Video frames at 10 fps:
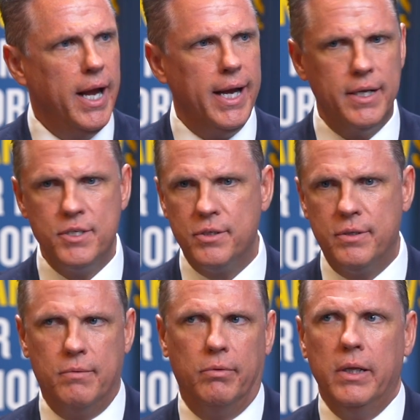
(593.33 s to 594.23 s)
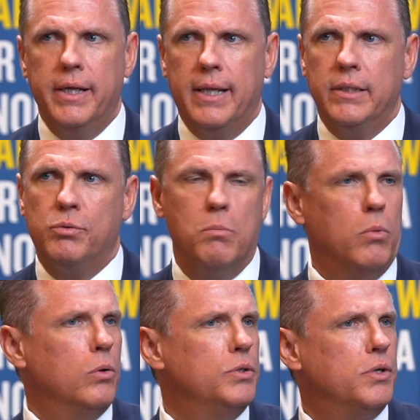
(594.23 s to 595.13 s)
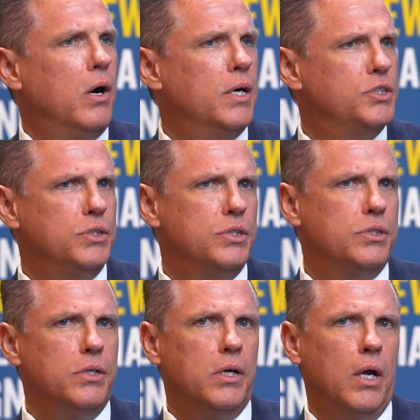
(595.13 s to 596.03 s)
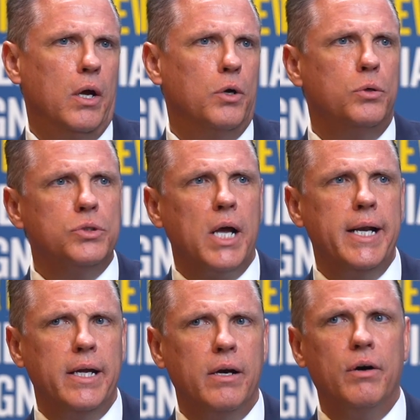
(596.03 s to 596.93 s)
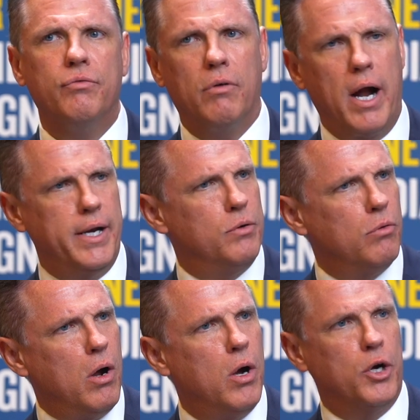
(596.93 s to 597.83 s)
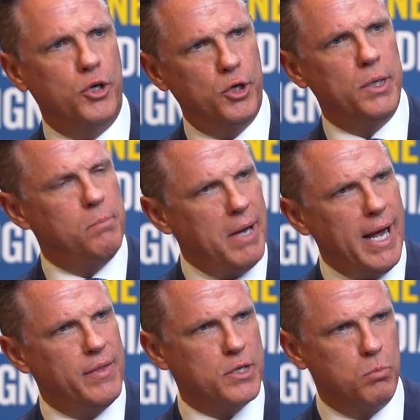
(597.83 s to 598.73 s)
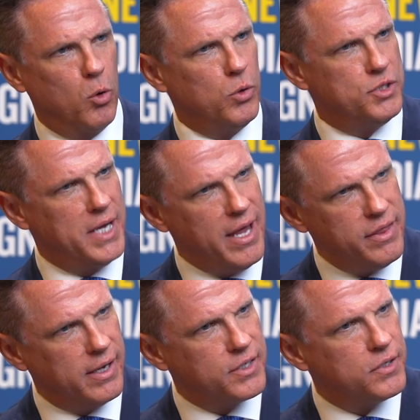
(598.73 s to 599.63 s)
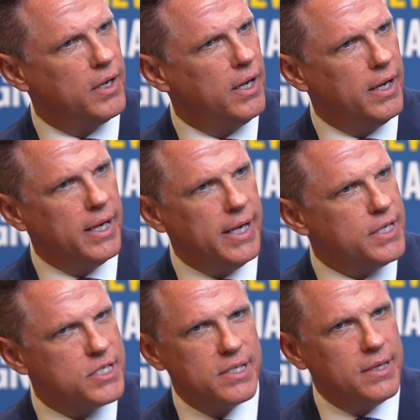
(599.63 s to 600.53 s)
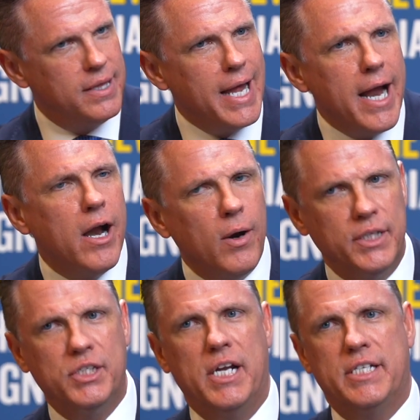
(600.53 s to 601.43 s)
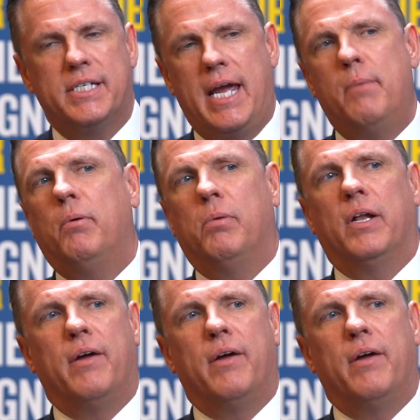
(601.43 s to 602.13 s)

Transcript: And really, that's what morals are. It's just the whose idea of right and wrong, good and bad. That's morals and ethics. It's there. It's unescapable.